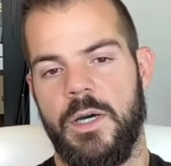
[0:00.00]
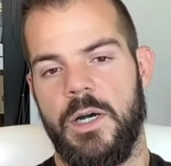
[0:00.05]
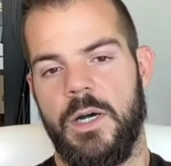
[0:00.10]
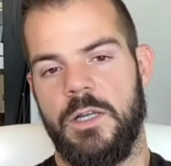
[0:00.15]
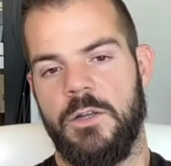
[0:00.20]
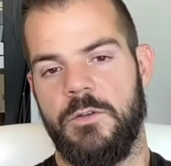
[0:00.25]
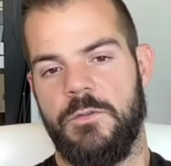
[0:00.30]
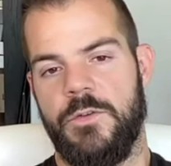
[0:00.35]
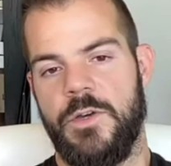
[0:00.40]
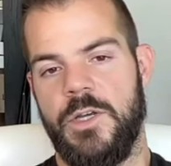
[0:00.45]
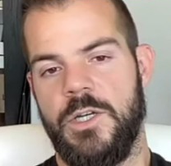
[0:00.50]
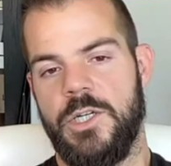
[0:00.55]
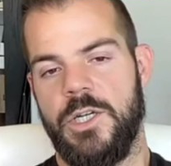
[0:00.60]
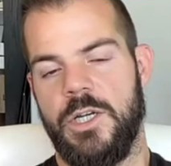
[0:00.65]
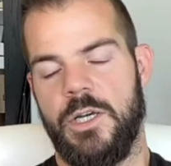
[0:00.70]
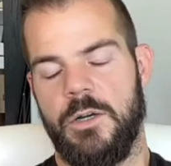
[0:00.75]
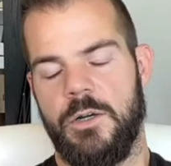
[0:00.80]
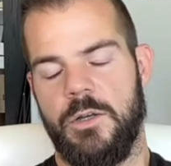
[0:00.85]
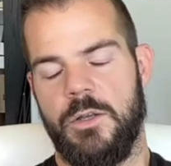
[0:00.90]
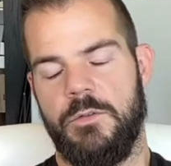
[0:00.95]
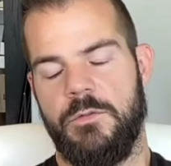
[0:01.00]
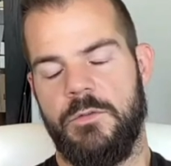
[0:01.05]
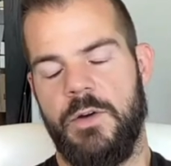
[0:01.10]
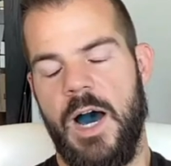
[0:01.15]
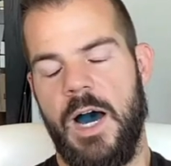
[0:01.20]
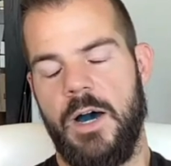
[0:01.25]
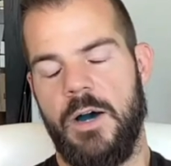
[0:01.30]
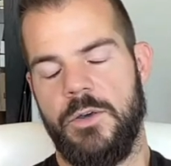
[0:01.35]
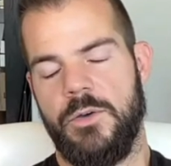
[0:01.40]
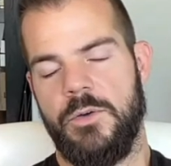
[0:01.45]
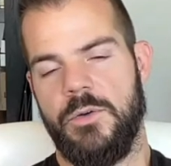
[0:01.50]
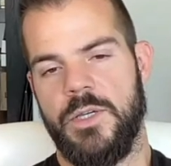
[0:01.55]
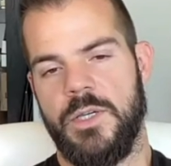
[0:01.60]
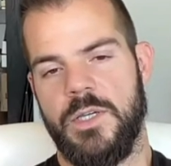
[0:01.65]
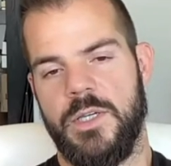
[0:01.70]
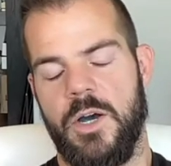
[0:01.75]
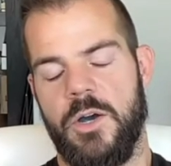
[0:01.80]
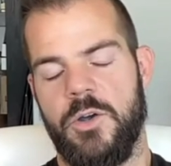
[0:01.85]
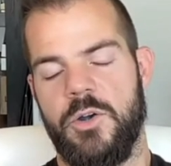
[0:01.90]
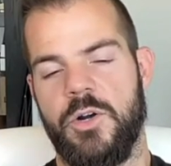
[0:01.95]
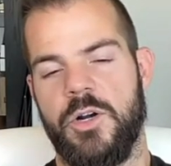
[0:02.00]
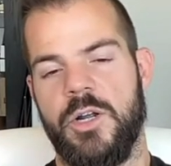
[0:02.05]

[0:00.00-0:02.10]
And the vision or the values is how you're